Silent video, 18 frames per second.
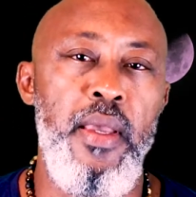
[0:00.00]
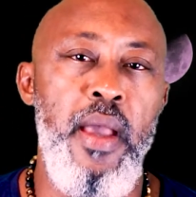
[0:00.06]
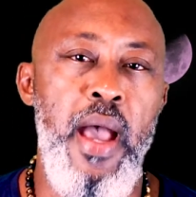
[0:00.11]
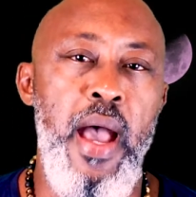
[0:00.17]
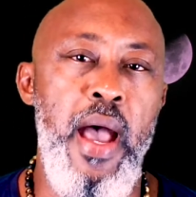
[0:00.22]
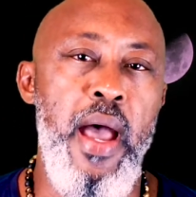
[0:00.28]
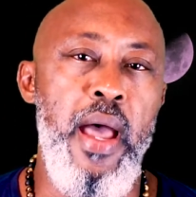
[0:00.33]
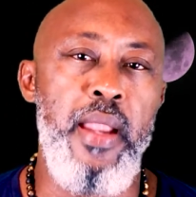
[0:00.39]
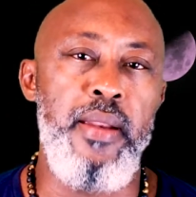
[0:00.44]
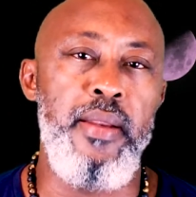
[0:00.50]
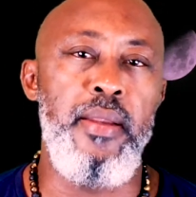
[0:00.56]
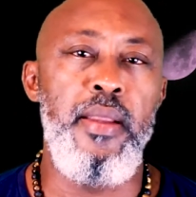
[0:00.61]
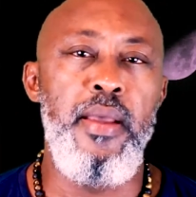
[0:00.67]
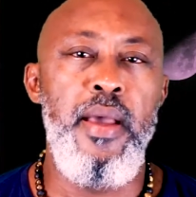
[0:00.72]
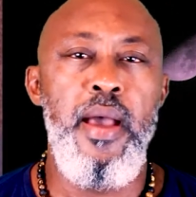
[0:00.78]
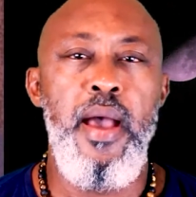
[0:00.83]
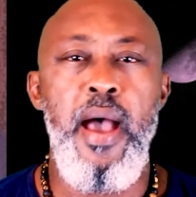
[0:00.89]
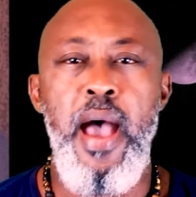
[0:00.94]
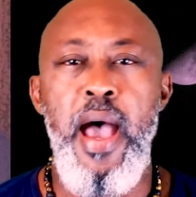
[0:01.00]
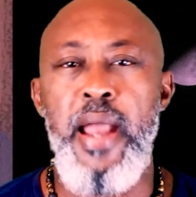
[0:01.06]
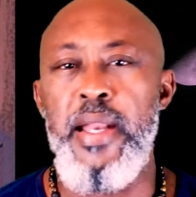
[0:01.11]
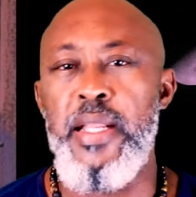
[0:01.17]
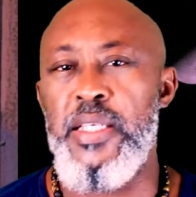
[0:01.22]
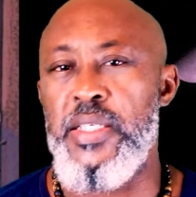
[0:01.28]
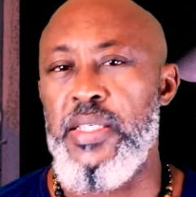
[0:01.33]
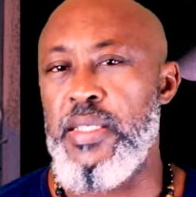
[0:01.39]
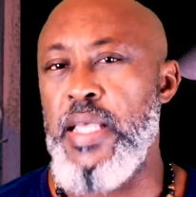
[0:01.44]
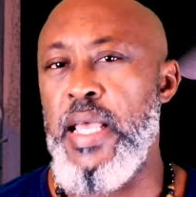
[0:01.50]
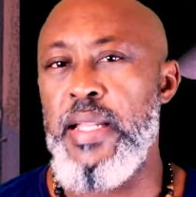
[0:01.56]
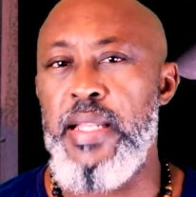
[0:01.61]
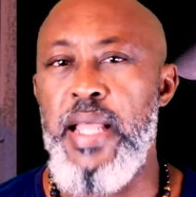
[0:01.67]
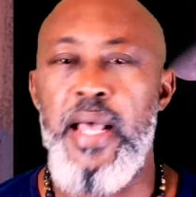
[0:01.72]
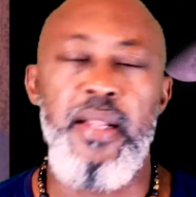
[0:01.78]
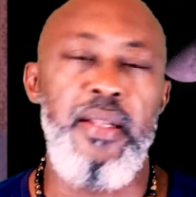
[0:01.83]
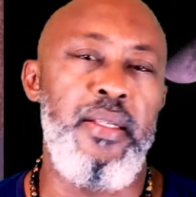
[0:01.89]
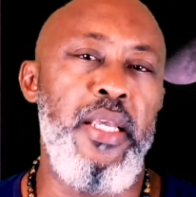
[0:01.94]
And it's said
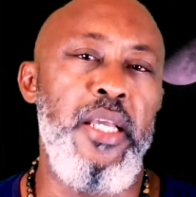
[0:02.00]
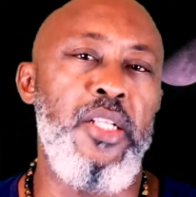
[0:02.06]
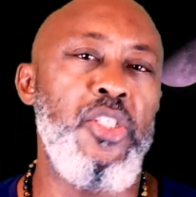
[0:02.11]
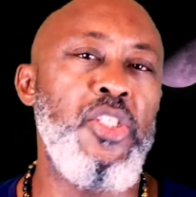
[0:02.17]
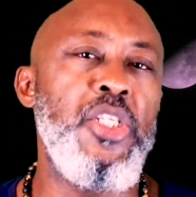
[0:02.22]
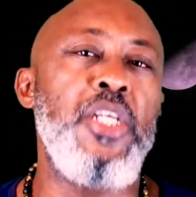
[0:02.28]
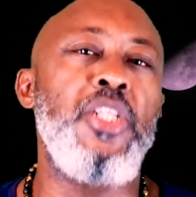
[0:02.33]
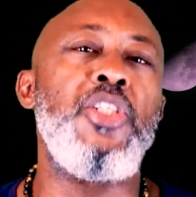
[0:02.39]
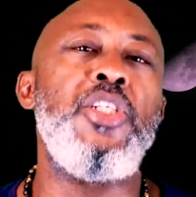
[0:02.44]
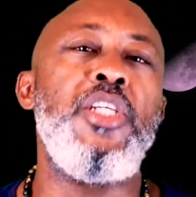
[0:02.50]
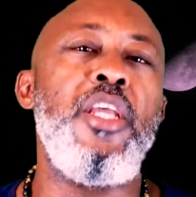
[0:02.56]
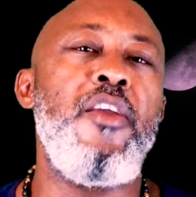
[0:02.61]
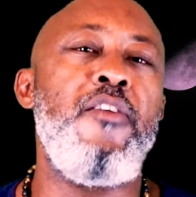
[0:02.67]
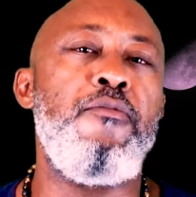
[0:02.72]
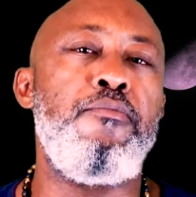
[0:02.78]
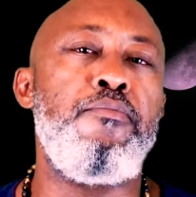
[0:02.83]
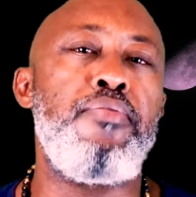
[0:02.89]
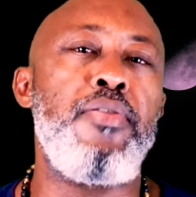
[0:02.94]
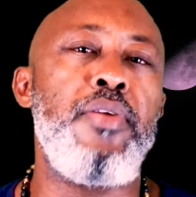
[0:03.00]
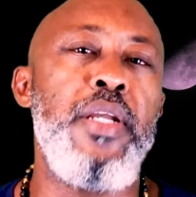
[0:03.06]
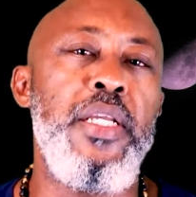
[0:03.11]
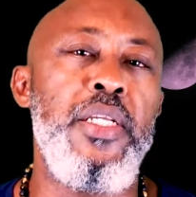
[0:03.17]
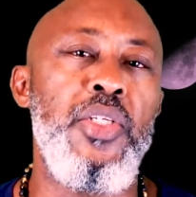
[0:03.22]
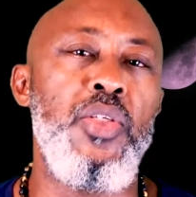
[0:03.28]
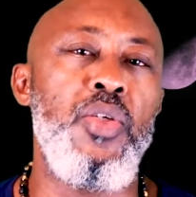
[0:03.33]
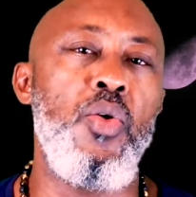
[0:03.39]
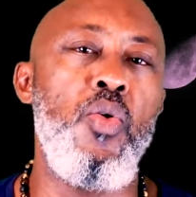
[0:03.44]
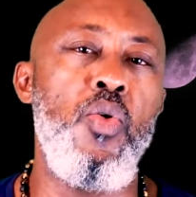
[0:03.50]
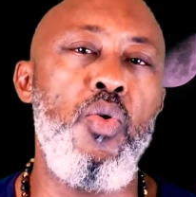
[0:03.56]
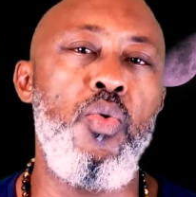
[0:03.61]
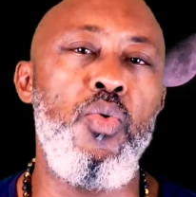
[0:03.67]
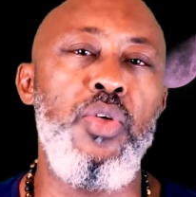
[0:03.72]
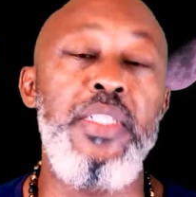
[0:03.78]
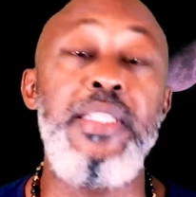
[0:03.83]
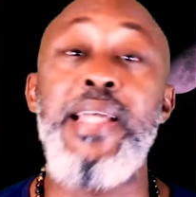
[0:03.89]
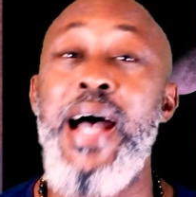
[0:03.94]
that the chief priest, who
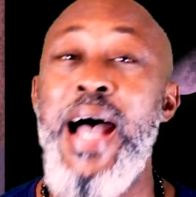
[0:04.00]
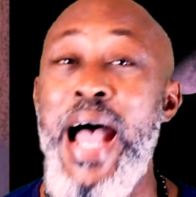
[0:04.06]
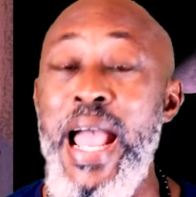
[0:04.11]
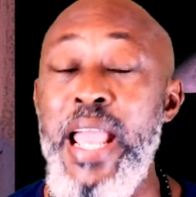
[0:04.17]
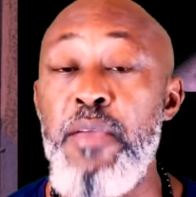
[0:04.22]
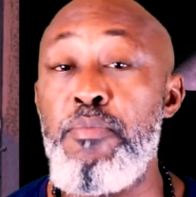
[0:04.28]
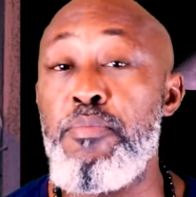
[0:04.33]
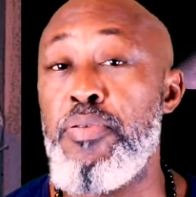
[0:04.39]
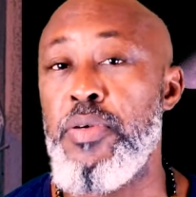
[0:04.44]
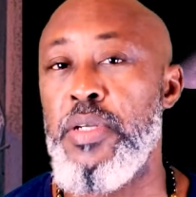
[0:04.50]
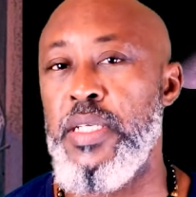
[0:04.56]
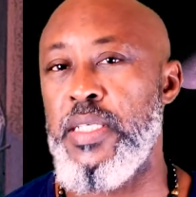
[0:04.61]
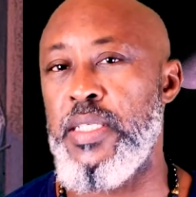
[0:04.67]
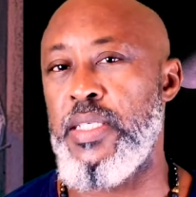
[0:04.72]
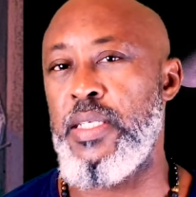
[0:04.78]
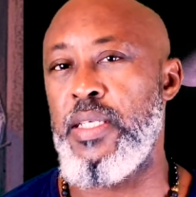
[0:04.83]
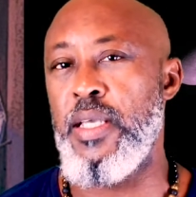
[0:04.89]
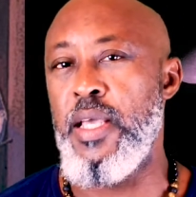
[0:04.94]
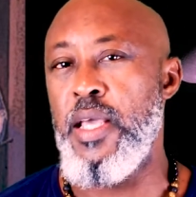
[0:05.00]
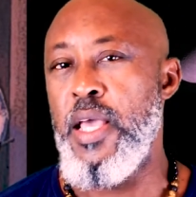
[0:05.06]
was the high priest,